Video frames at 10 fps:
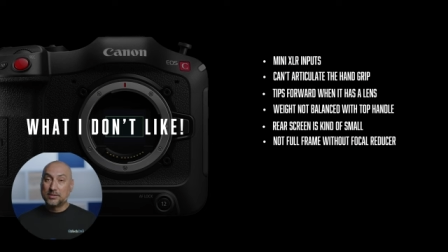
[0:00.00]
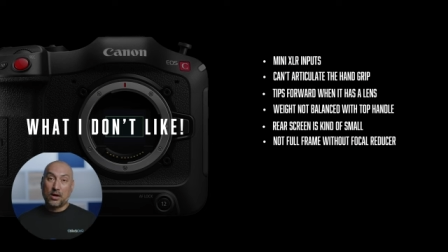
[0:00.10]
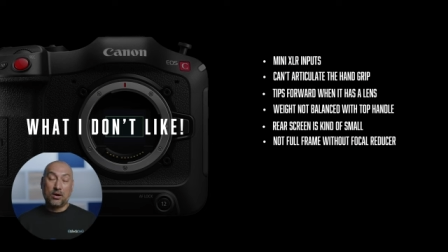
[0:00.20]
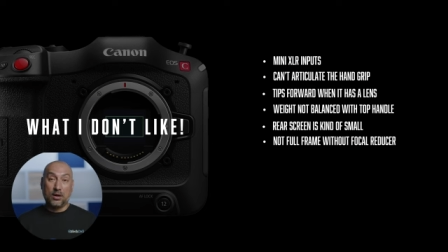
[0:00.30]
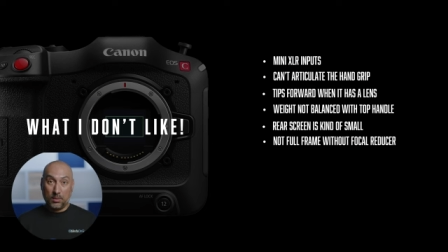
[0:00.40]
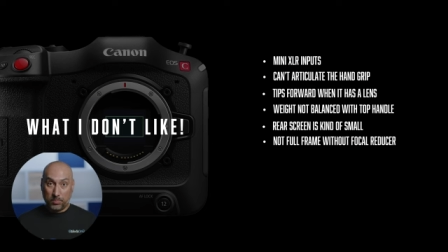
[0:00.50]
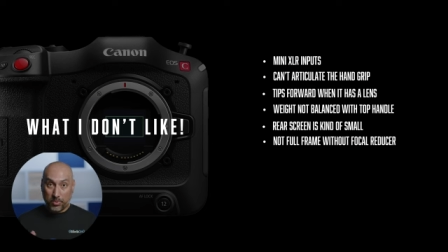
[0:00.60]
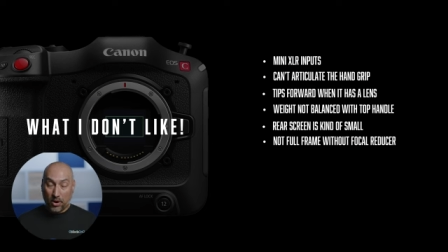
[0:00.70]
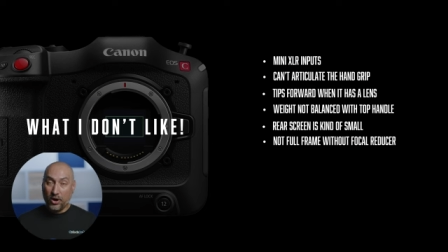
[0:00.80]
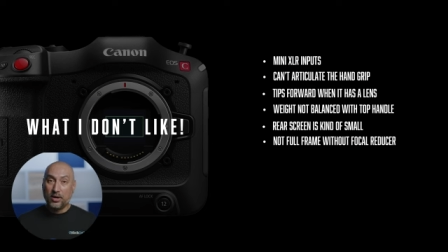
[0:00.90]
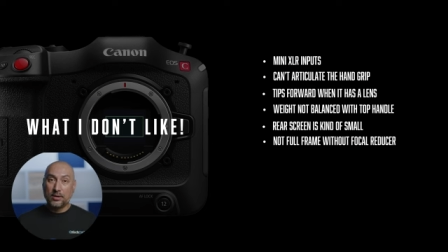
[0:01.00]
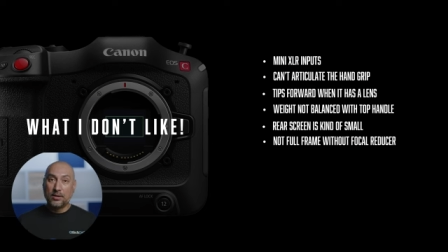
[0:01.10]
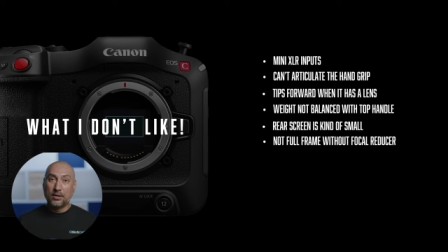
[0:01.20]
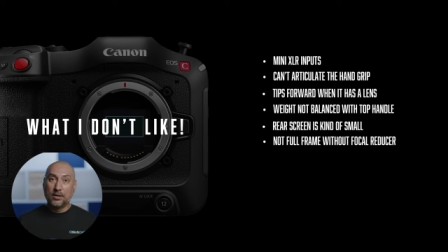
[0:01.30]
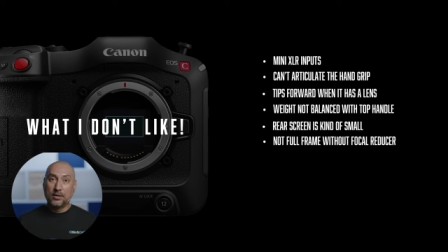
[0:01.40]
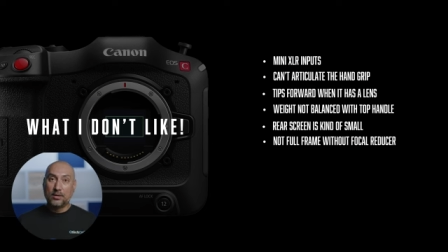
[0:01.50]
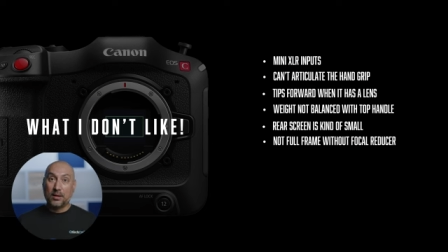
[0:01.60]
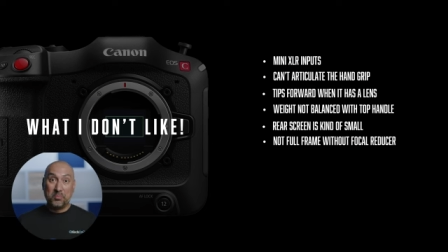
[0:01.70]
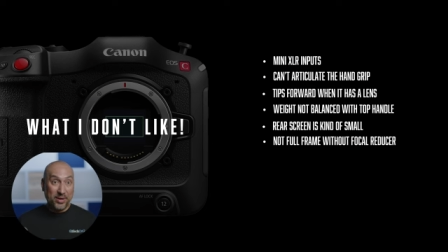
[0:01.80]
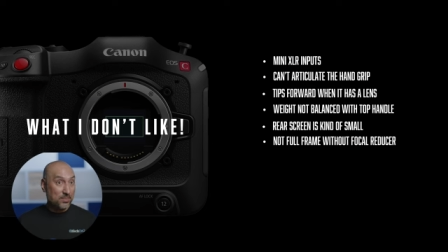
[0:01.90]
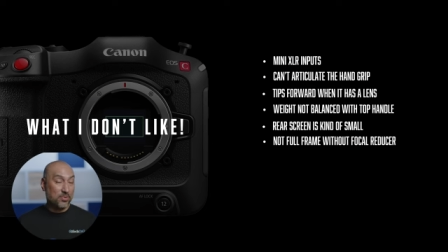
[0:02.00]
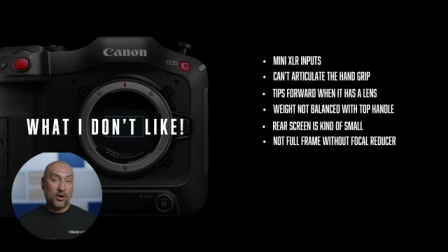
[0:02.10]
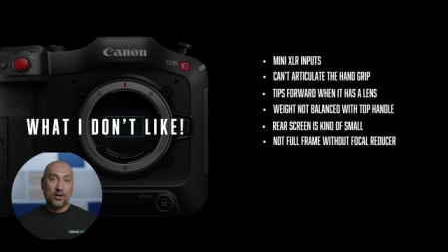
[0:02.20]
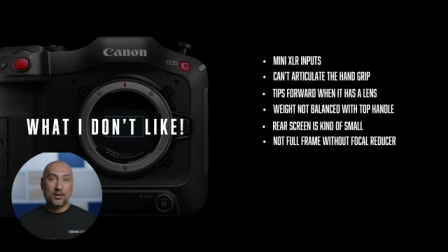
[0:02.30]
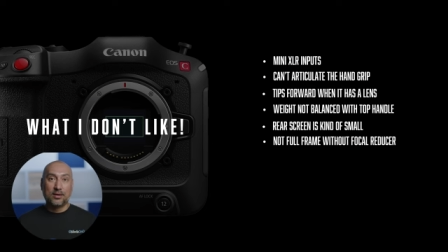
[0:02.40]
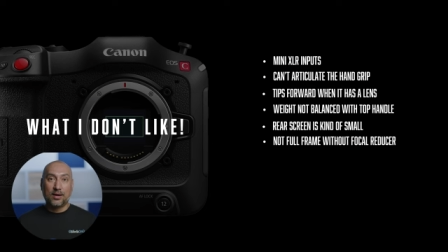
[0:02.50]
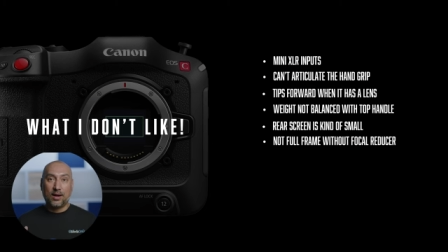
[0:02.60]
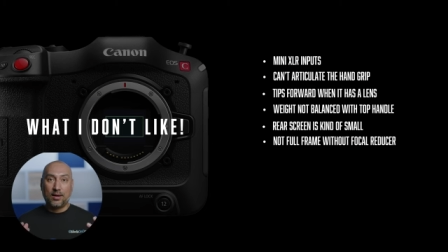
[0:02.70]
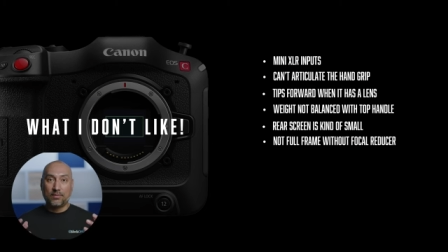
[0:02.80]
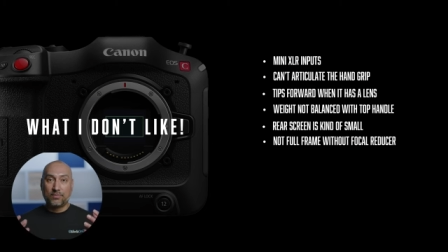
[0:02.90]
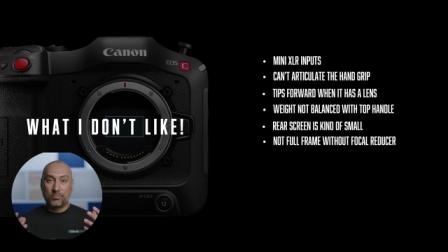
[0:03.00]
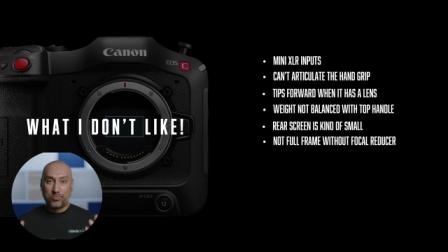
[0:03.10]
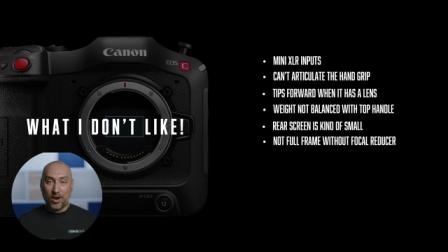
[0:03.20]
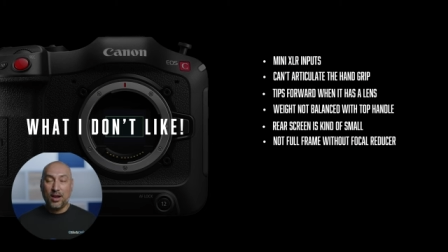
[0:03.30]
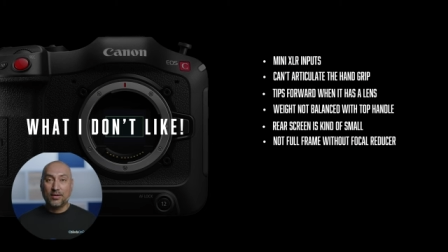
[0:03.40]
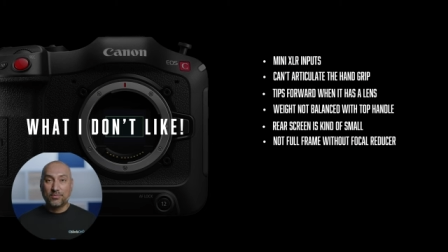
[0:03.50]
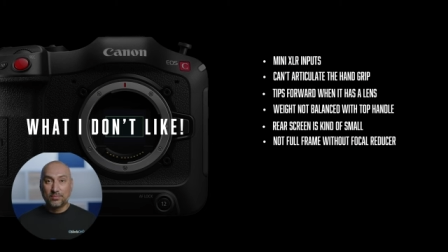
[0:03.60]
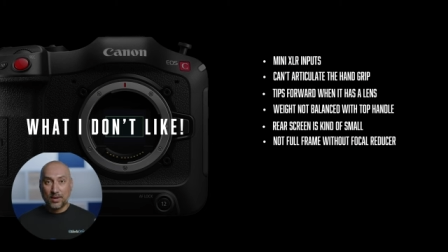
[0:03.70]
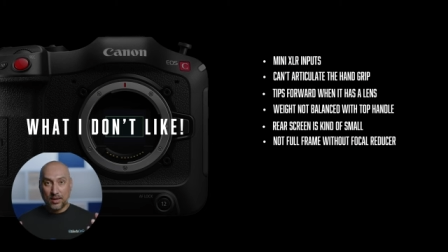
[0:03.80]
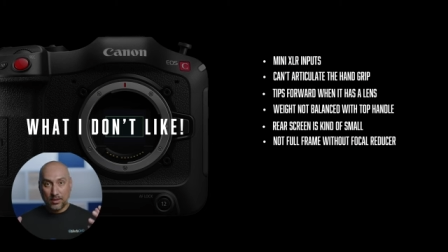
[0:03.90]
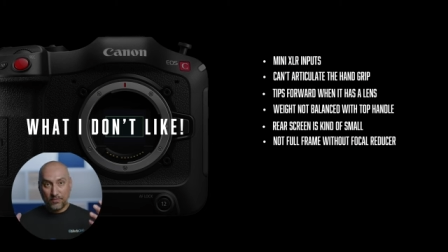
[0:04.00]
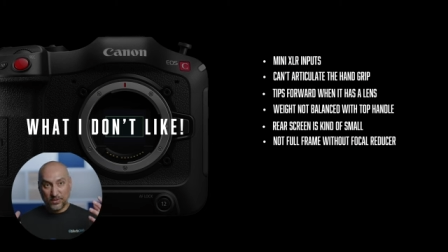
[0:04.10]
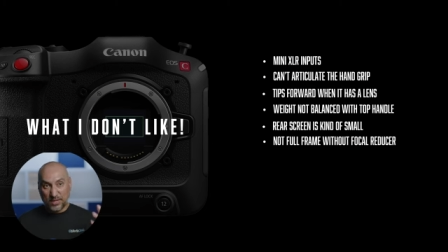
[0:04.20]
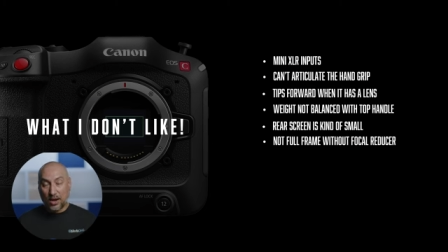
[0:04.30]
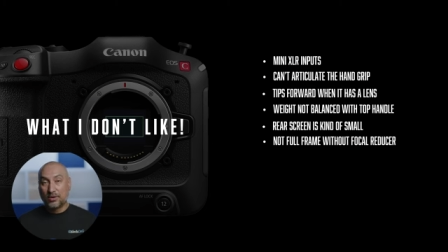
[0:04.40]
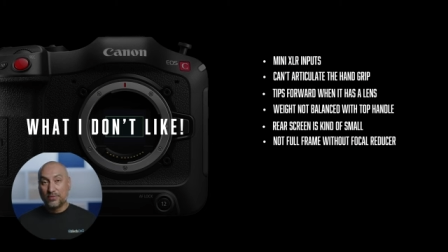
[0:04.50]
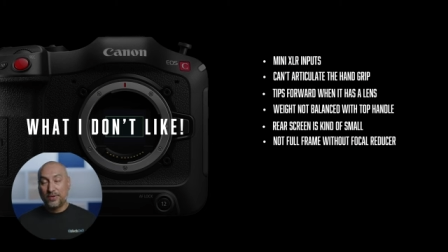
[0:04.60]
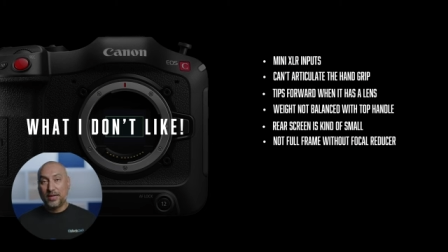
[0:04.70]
are a big part of product photography